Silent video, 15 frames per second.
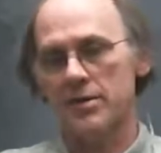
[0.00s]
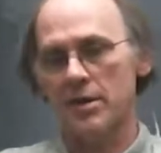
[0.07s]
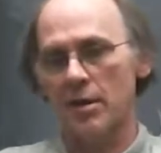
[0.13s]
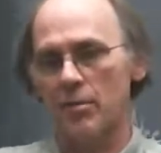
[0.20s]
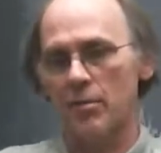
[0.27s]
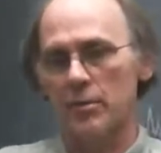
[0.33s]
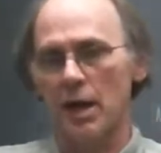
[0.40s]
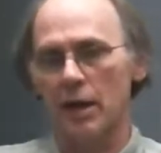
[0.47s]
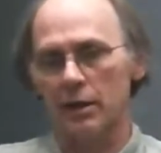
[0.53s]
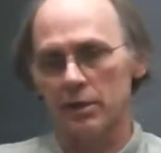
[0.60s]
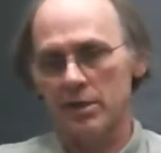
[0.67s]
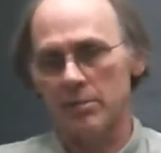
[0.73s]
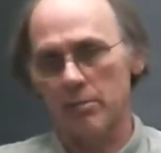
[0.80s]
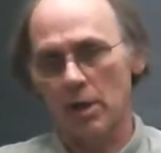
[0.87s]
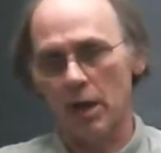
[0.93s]
some
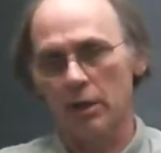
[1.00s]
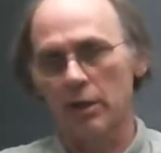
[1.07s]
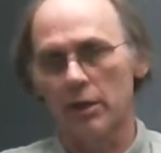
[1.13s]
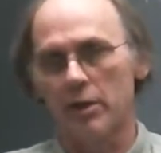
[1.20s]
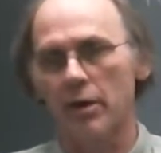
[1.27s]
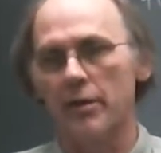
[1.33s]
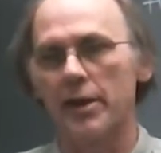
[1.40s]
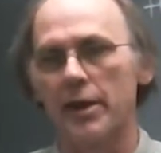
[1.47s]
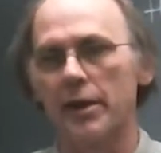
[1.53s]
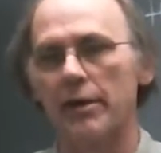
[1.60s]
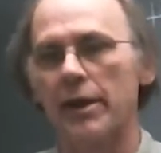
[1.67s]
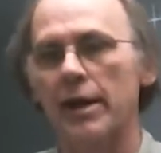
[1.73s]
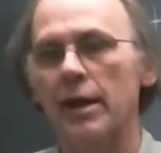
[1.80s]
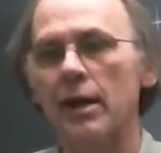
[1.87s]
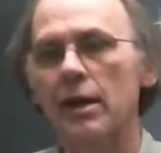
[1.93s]
nonlinear
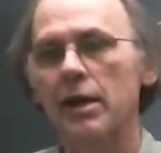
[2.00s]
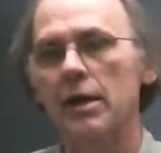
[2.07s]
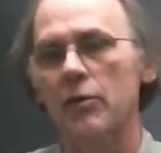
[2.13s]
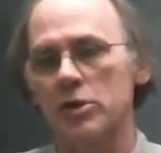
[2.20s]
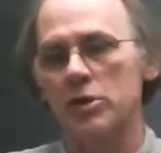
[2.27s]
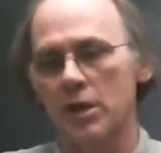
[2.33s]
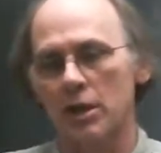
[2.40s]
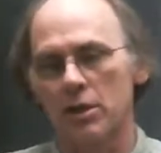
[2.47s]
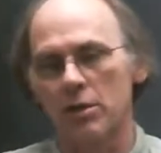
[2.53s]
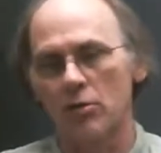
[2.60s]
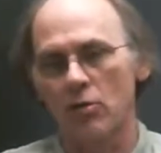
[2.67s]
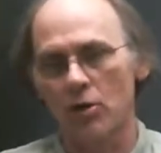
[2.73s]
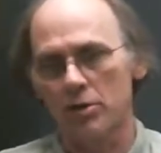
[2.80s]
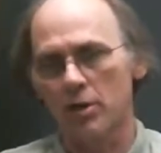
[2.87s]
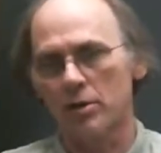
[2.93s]
theory, which can
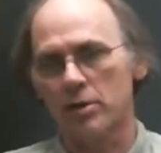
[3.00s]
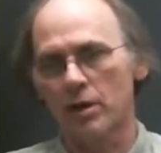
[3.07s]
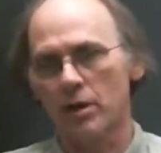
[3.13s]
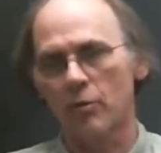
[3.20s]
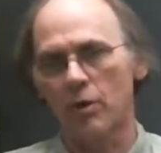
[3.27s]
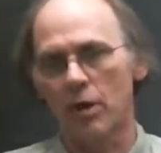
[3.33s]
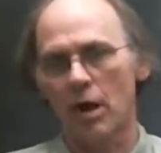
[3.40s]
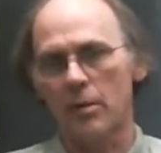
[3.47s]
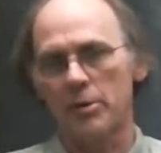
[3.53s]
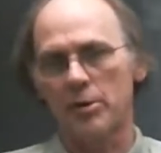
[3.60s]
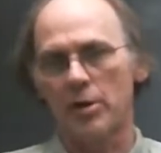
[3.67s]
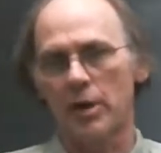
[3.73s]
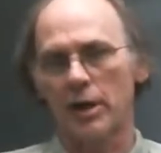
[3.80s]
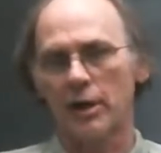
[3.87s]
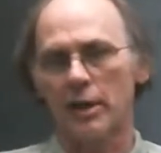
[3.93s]
do where
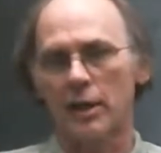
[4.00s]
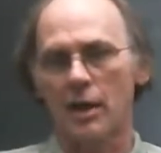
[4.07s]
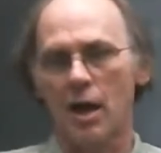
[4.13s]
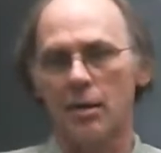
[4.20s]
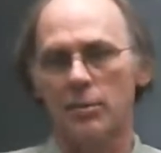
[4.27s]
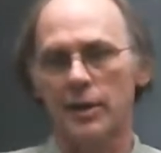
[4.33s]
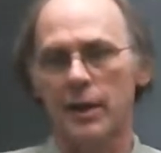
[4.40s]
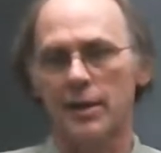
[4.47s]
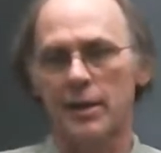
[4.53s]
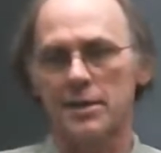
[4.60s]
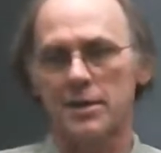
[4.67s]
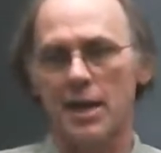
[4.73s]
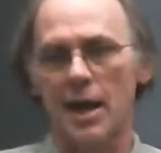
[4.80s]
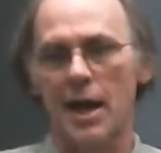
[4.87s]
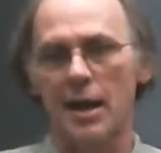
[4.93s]
arbitrarily complicated things
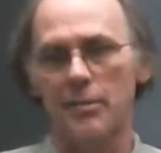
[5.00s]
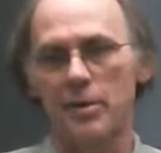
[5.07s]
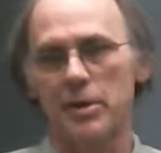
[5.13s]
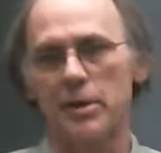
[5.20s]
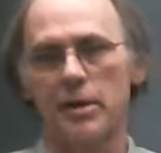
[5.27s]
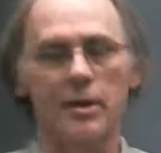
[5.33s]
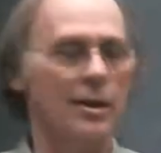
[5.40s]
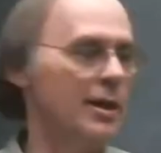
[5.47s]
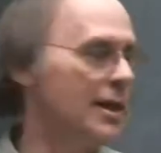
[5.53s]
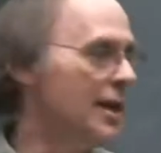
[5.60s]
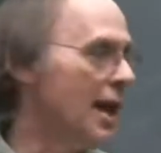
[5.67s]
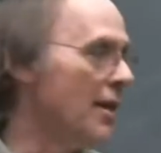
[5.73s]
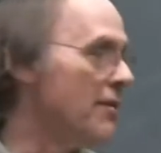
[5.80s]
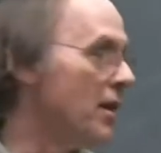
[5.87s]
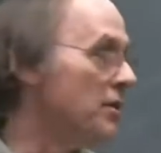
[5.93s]
can happen,
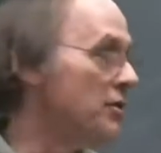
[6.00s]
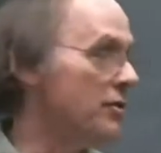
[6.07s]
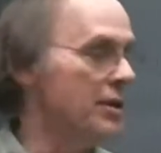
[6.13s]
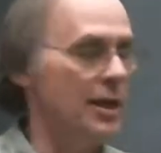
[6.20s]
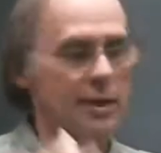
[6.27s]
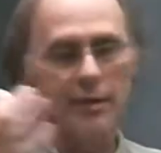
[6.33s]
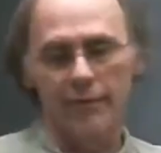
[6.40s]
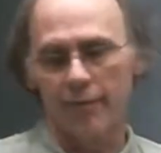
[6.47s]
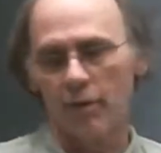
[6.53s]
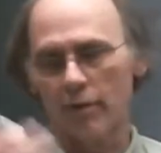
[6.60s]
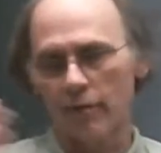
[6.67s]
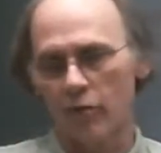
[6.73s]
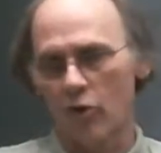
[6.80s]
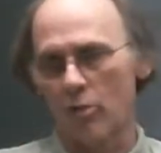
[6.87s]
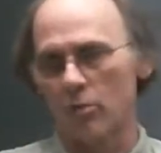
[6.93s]
and then you need the full
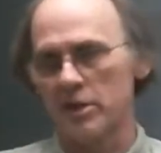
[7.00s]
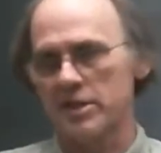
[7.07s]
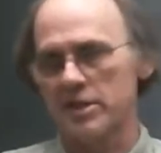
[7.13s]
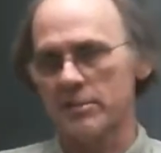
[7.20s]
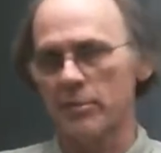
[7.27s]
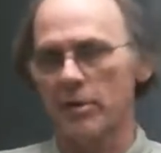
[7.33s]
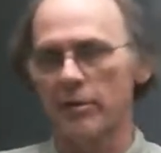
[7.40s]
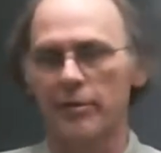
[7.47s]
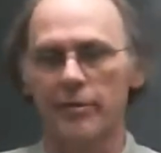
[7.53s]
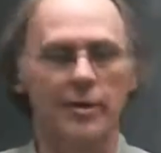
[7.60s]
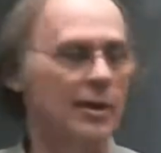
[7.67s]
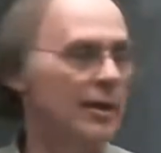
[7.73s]
formalism of